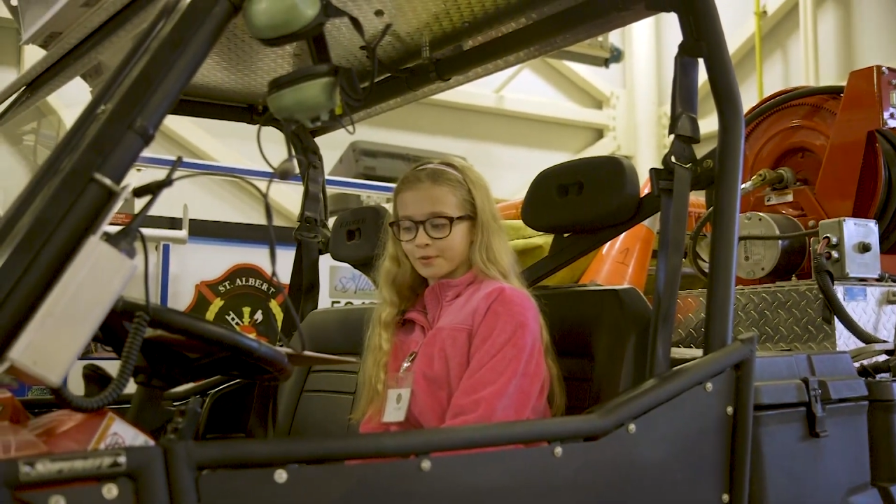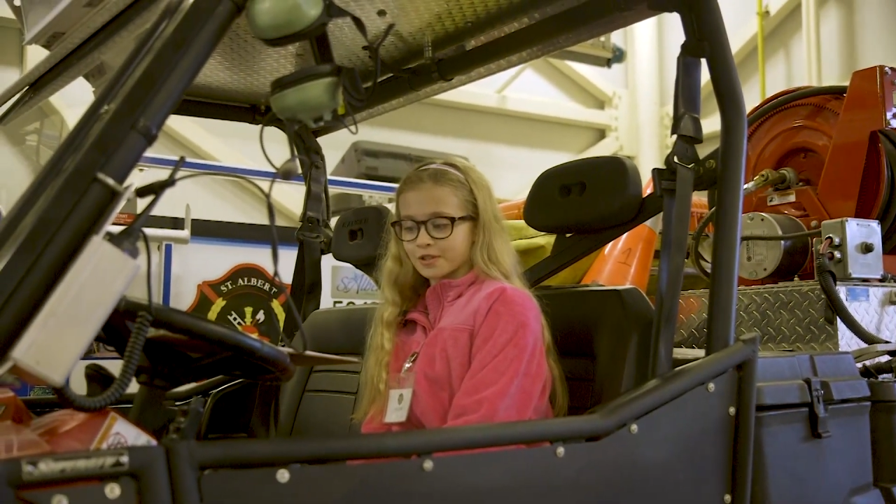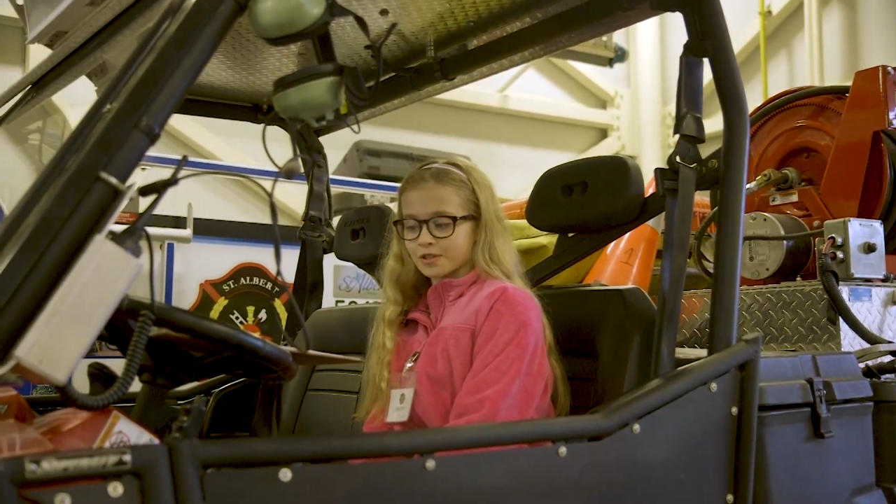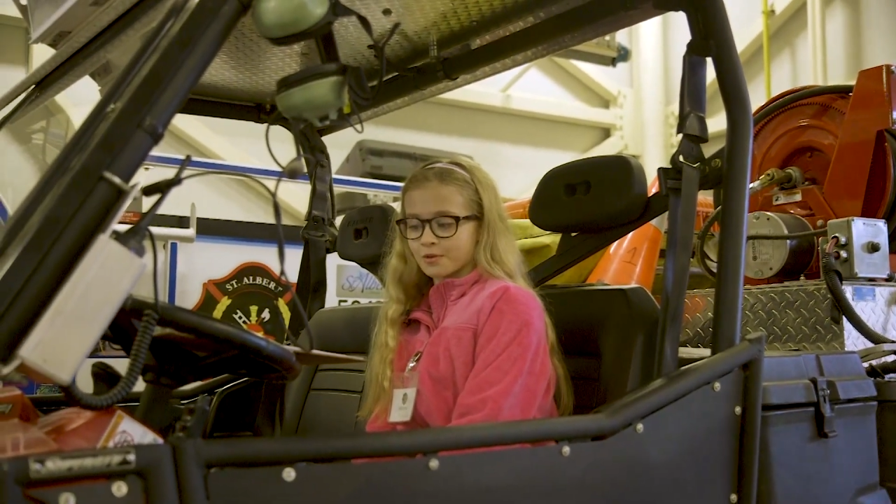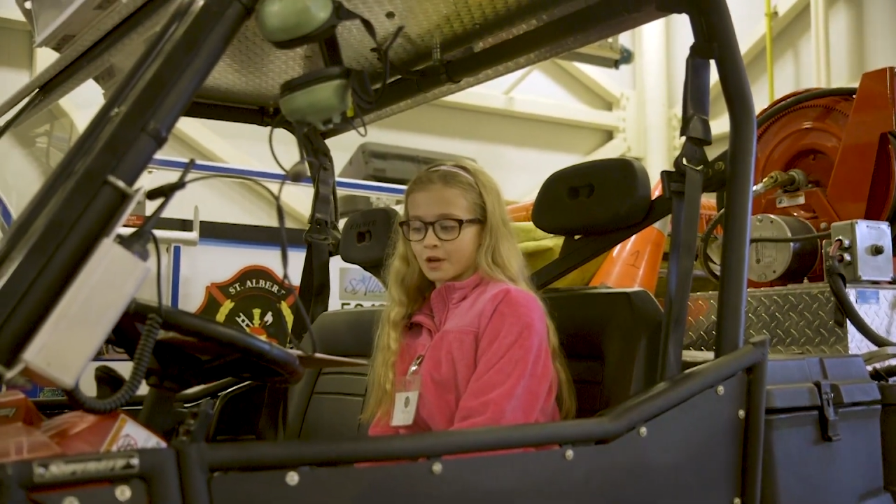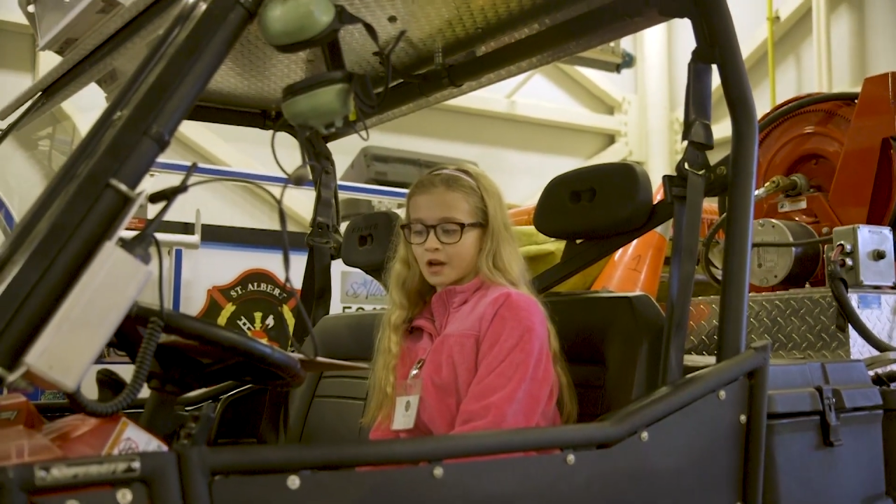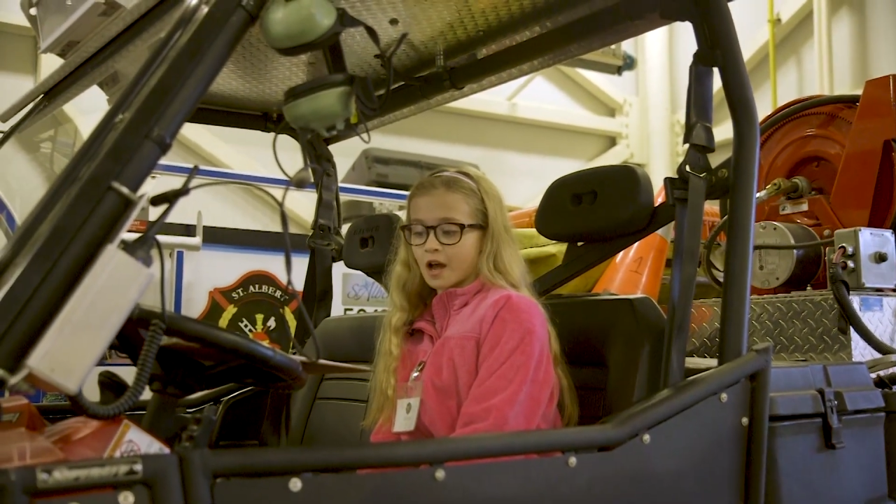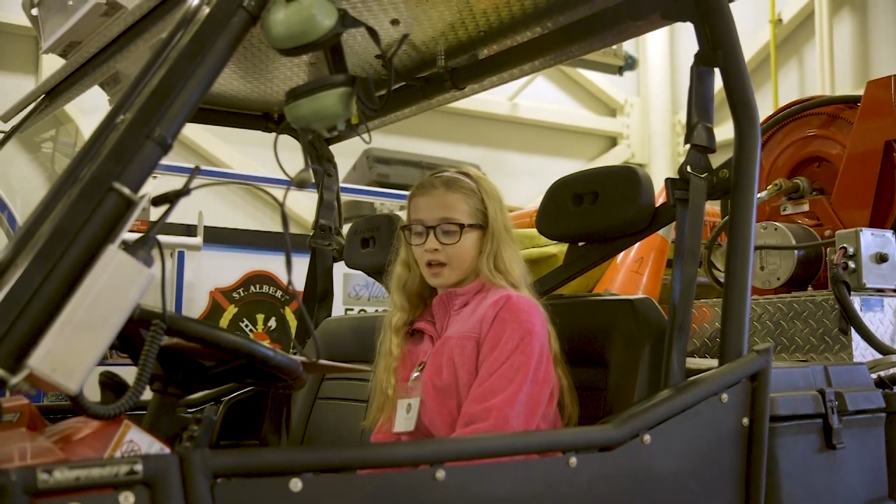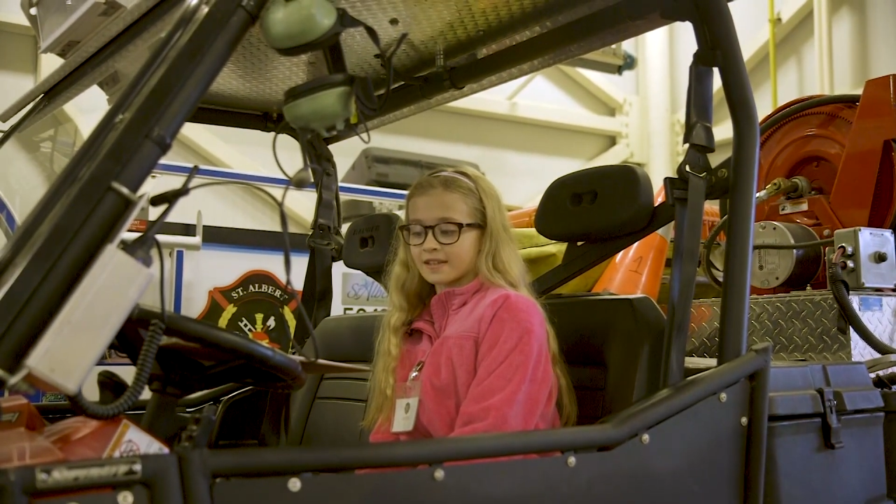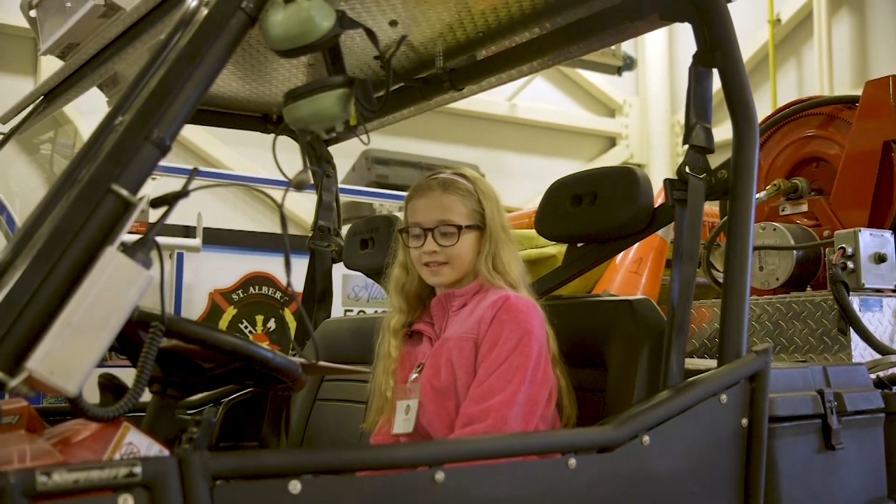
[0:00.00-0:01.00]
once you are
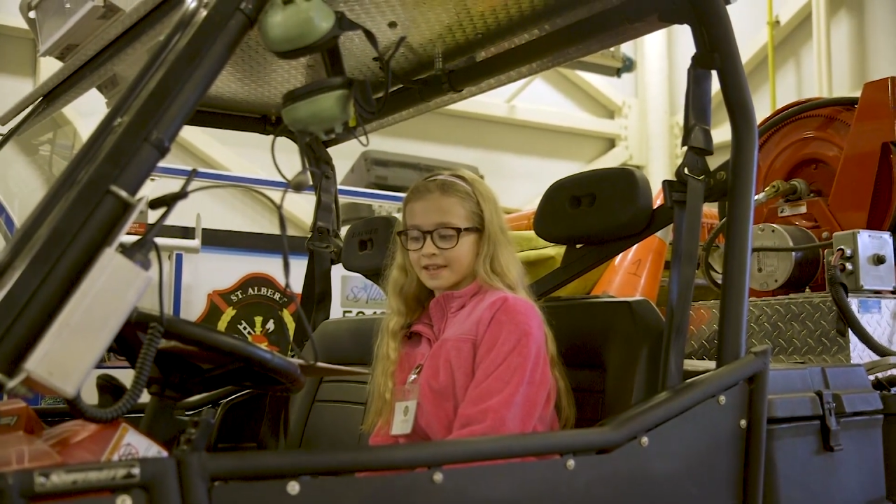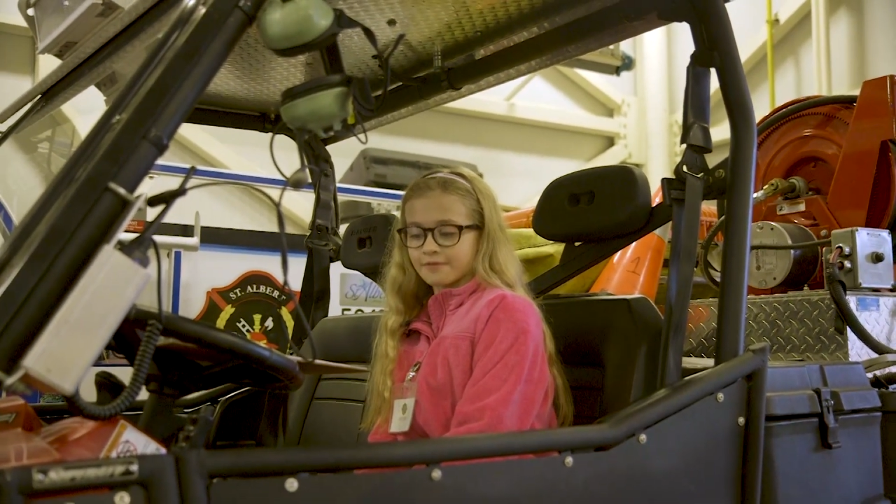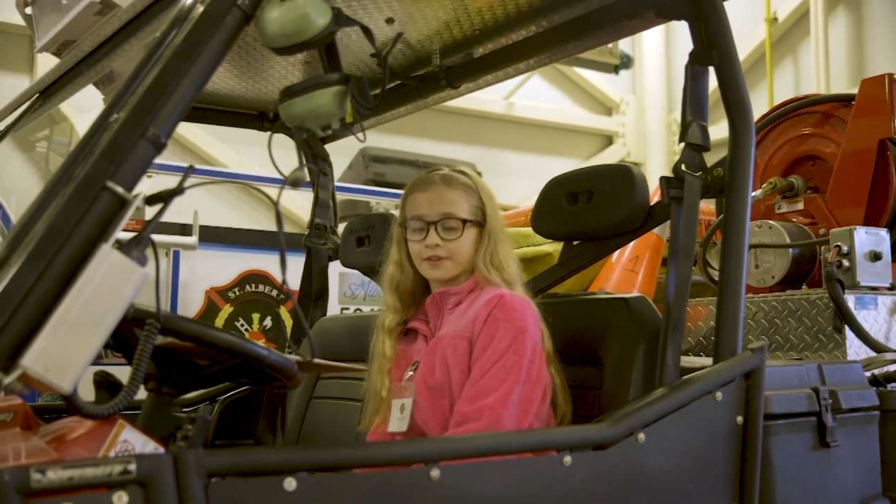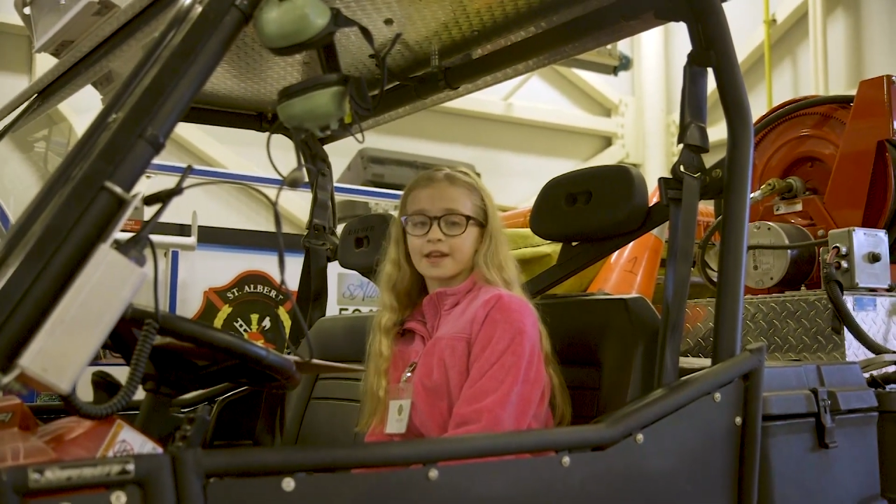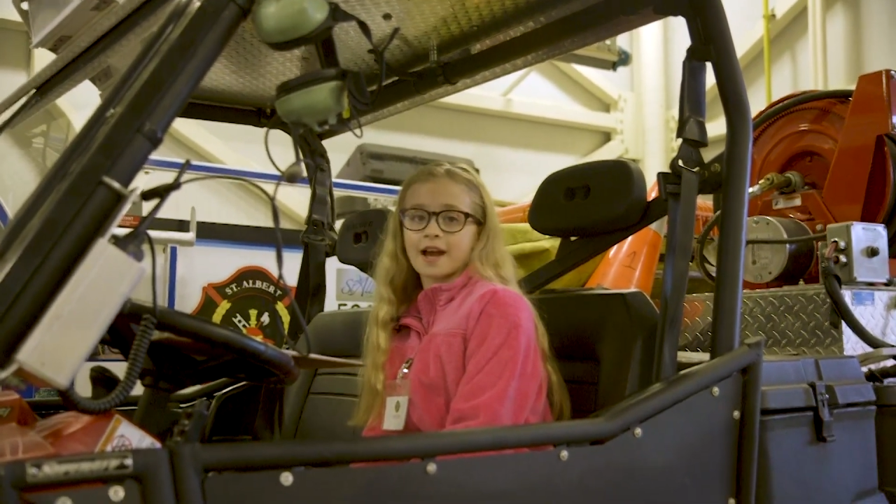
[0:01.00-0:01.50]
safely